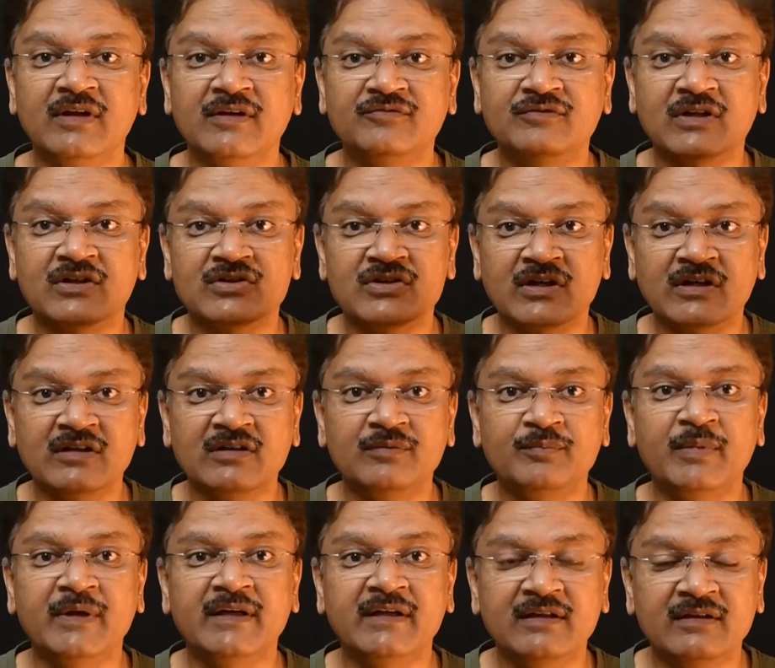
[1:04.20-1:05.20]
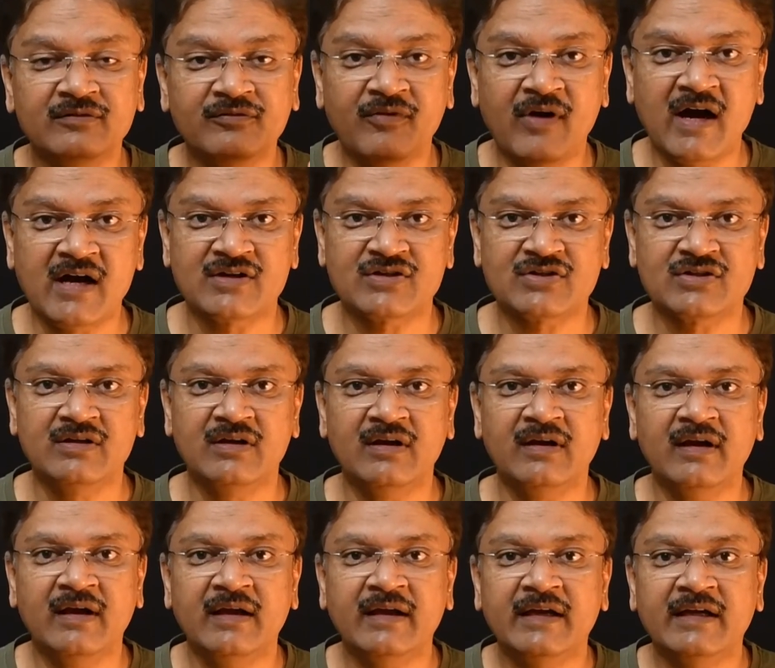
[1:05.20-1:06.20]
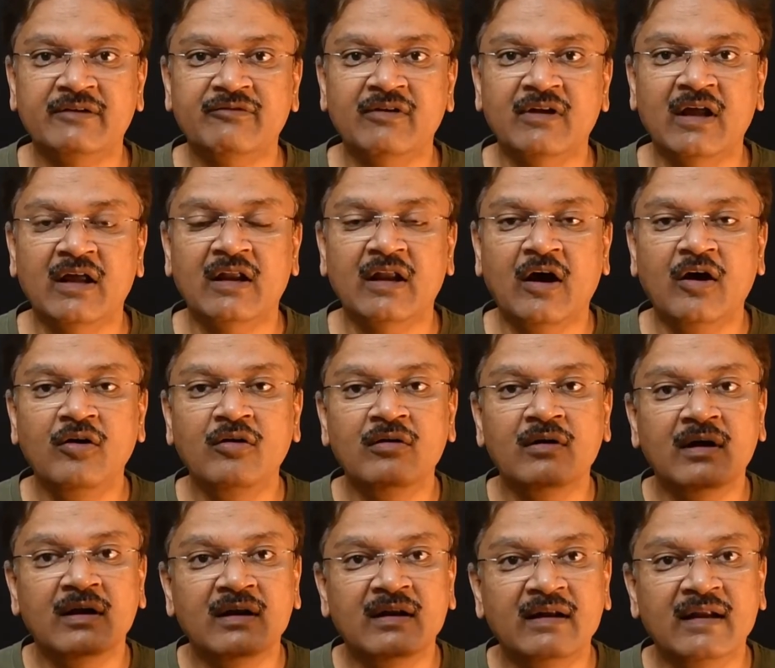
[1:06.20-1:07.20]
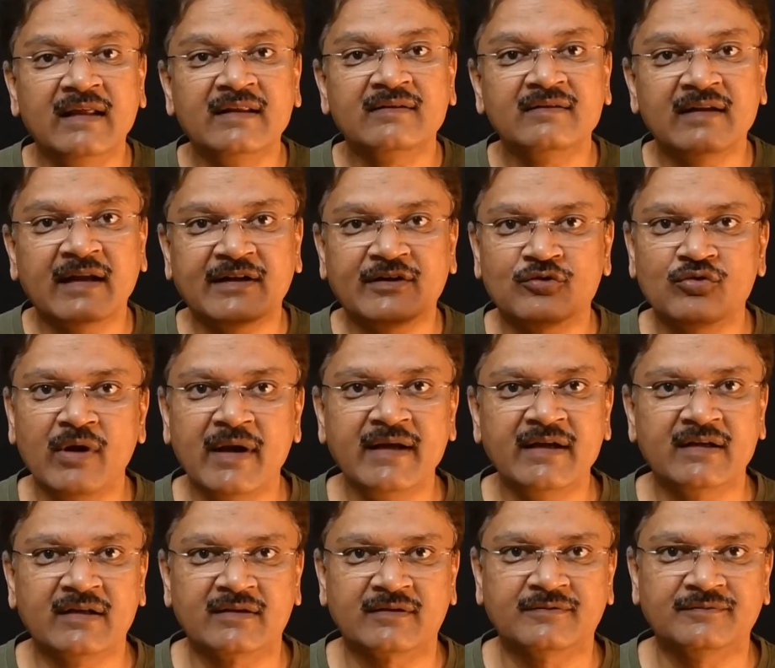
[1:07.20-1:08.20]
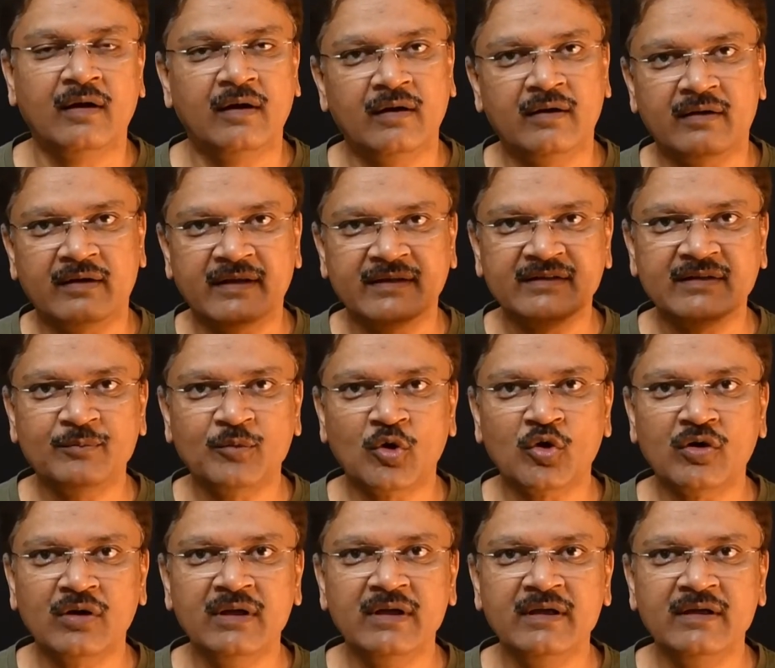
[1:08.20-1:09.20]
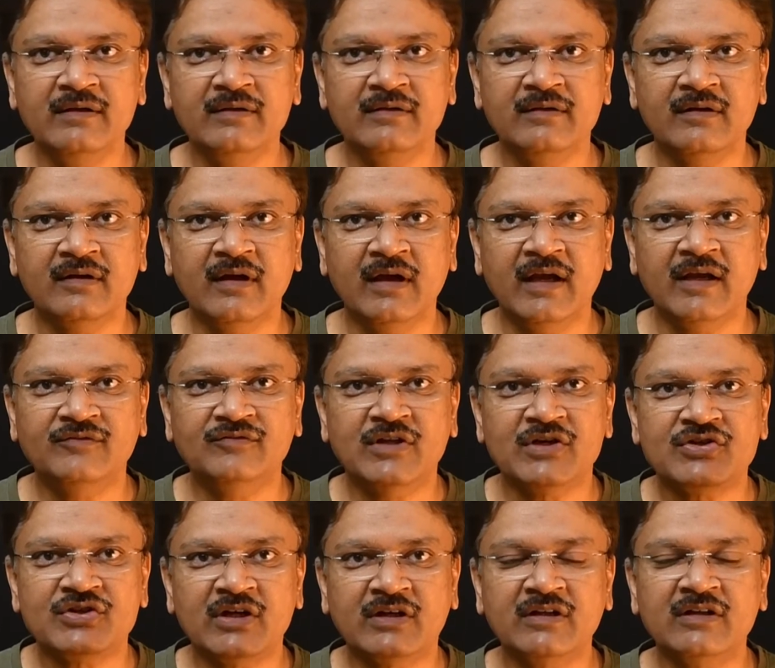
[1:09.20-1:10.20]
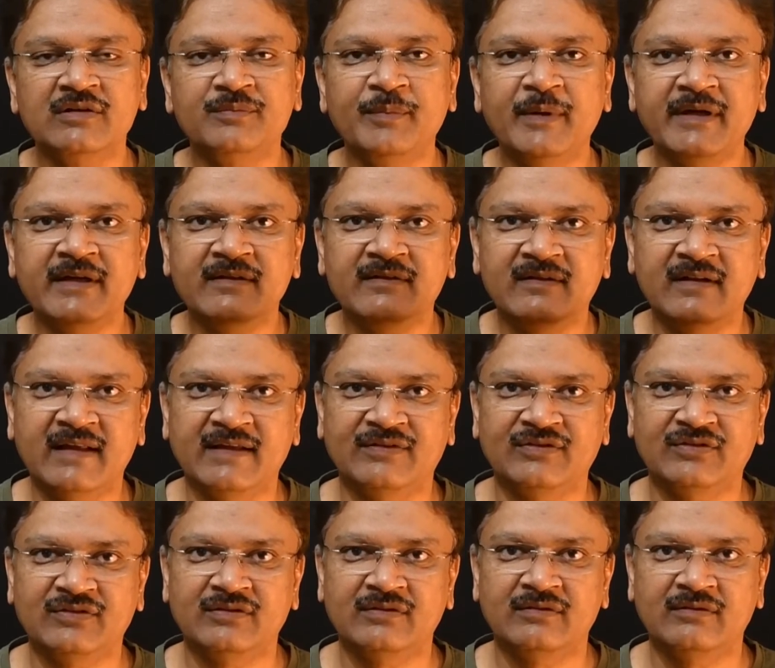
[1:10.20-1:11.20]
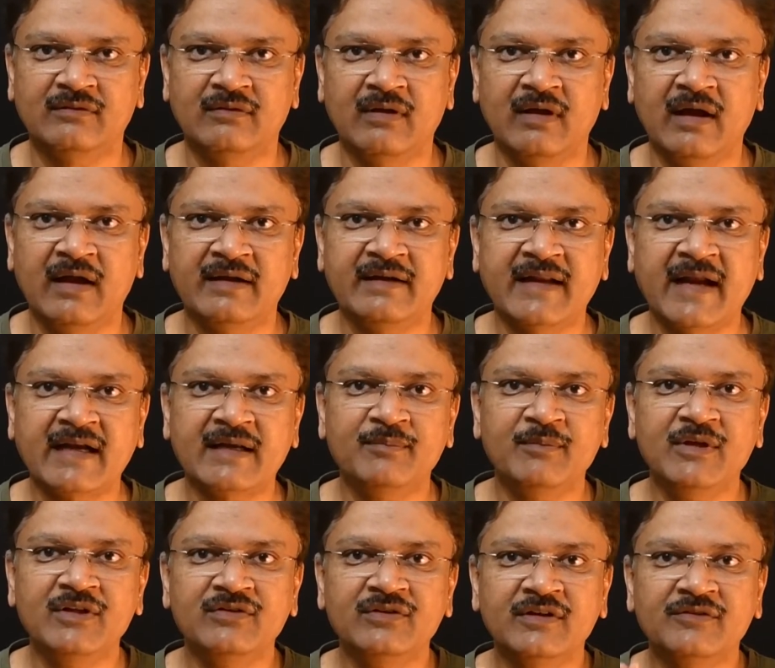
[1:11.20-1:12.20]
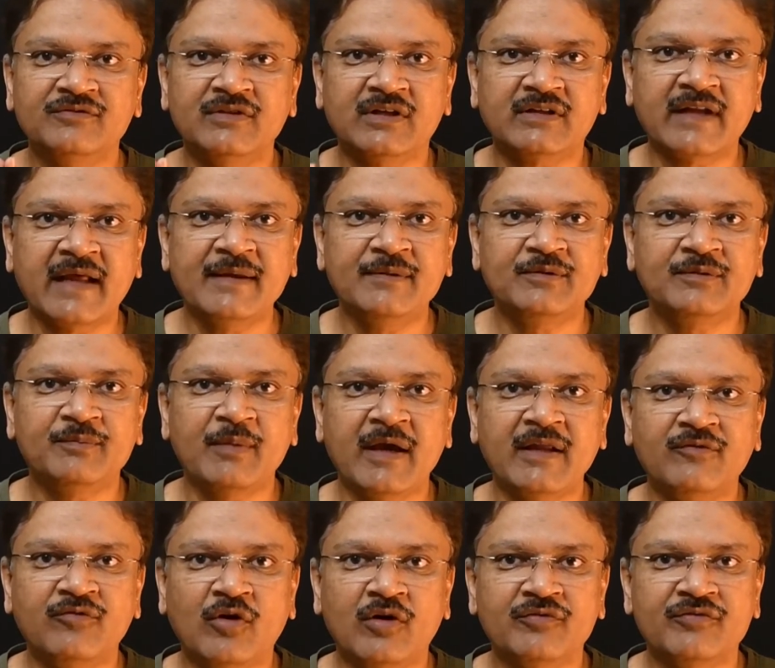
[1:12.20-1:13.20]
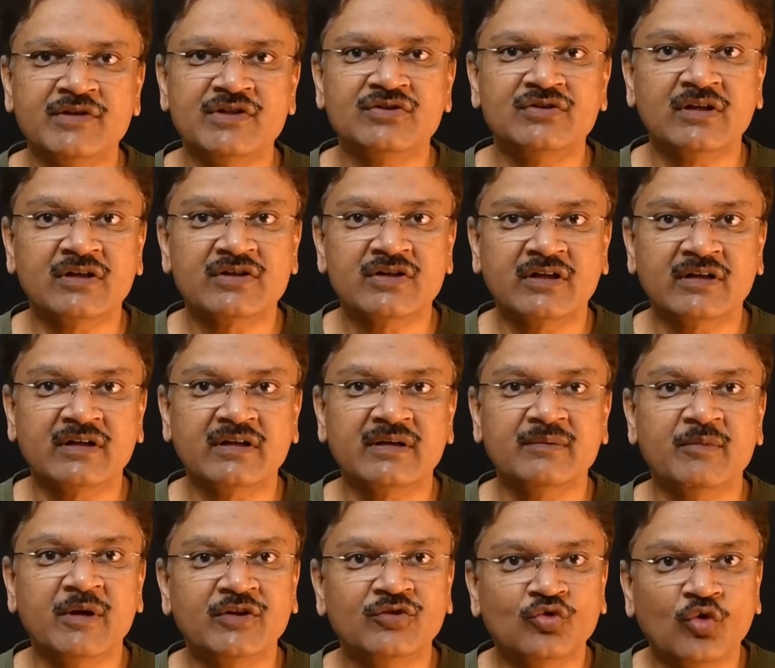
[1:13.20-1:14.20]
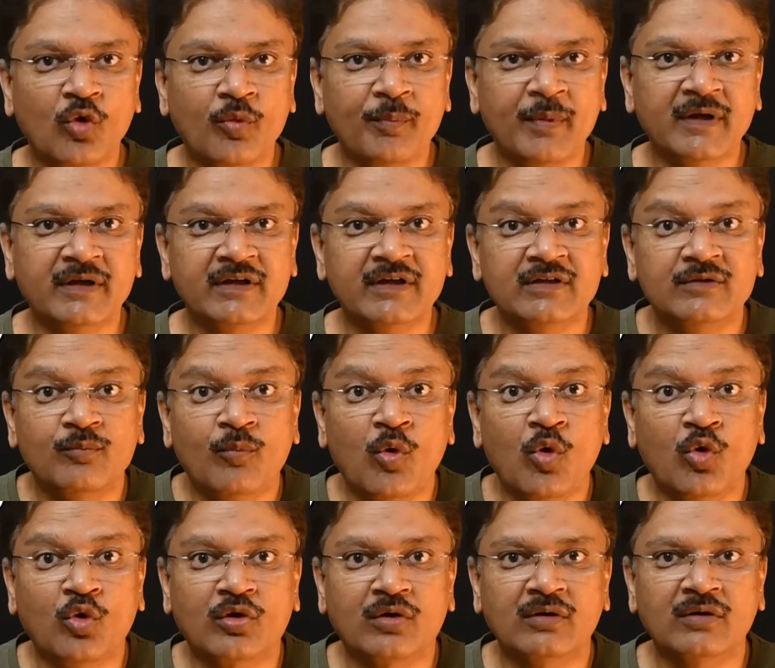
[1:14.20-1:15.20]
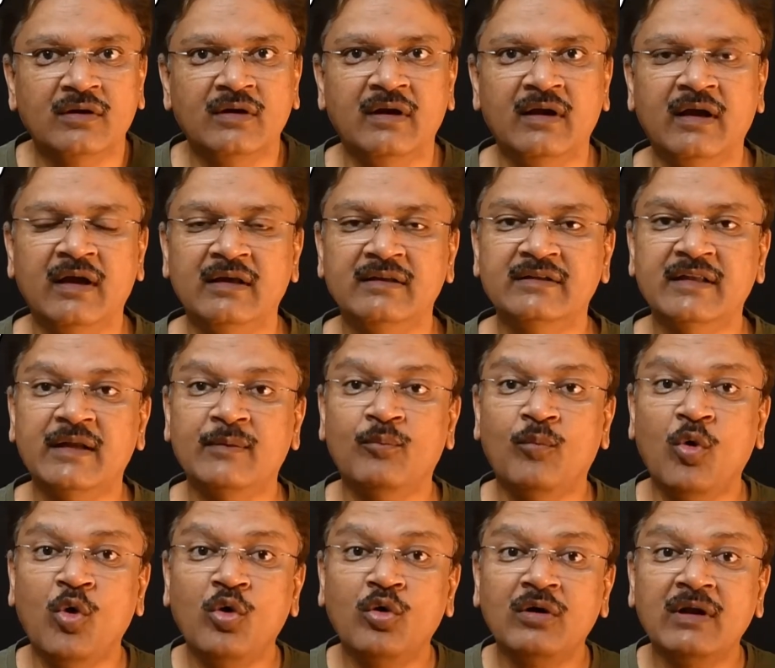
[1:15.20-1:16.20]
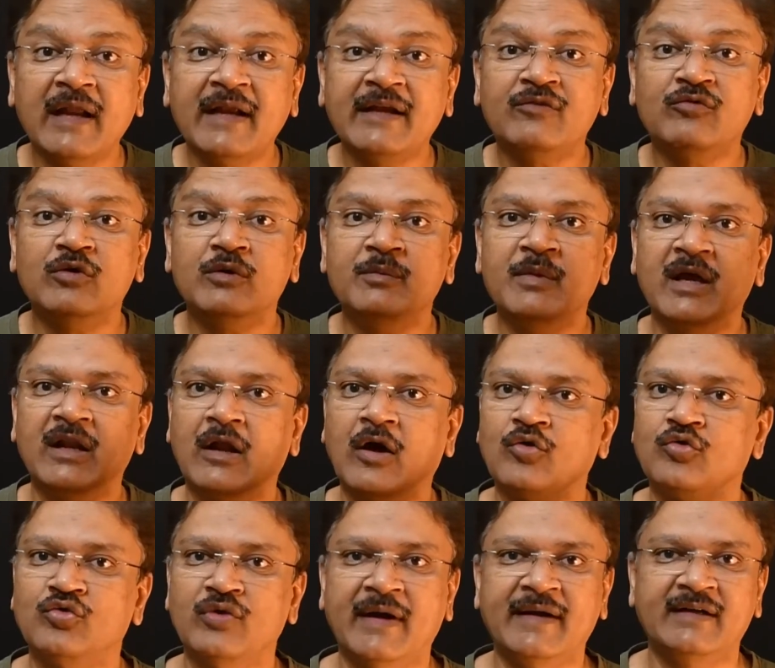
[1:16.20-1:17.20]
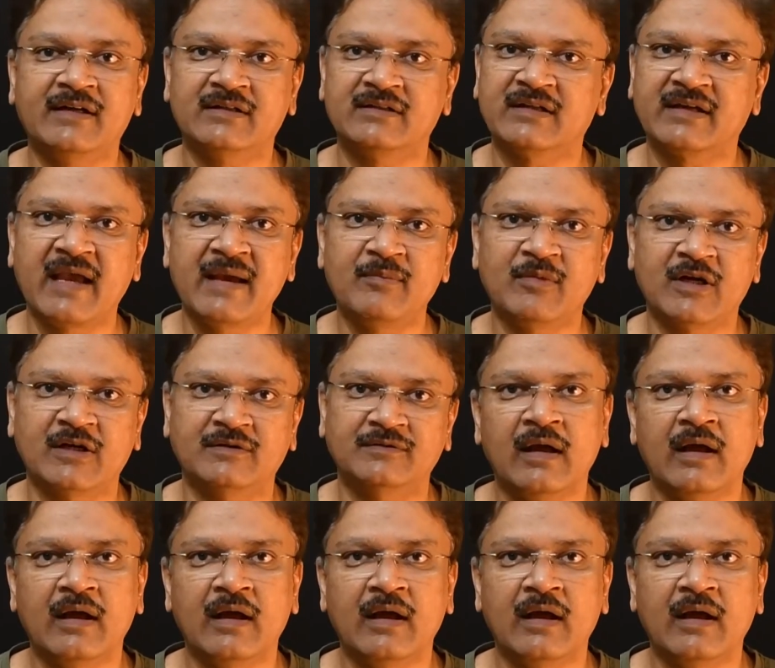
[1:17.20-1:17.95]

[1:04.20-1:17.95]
if the shutter speed is fast, it will allow less light to enter. Reciprocally, if the shutter speed is less, that means if the time span for which the shutter remains open is more, then more light would be allowed to enter the camera.